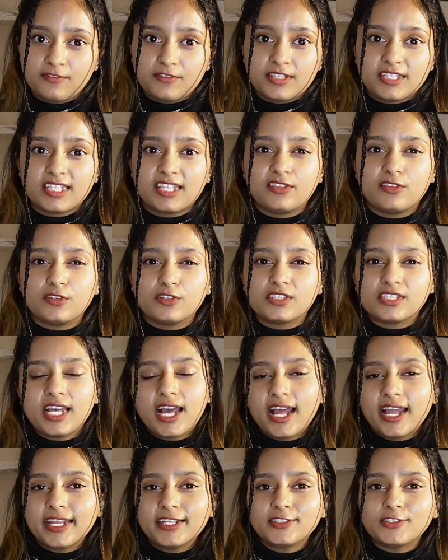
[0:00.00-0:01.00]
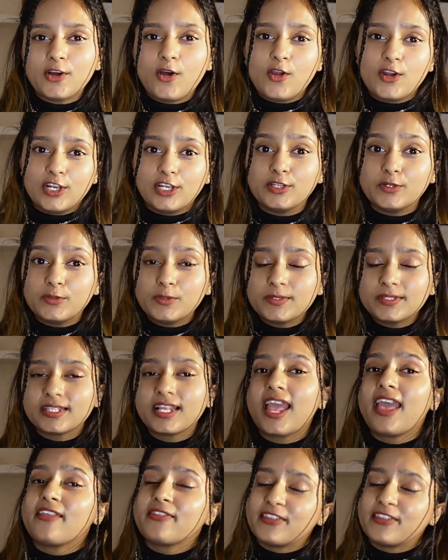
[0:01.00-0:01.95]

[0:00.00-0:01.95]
if it's either tight or loose,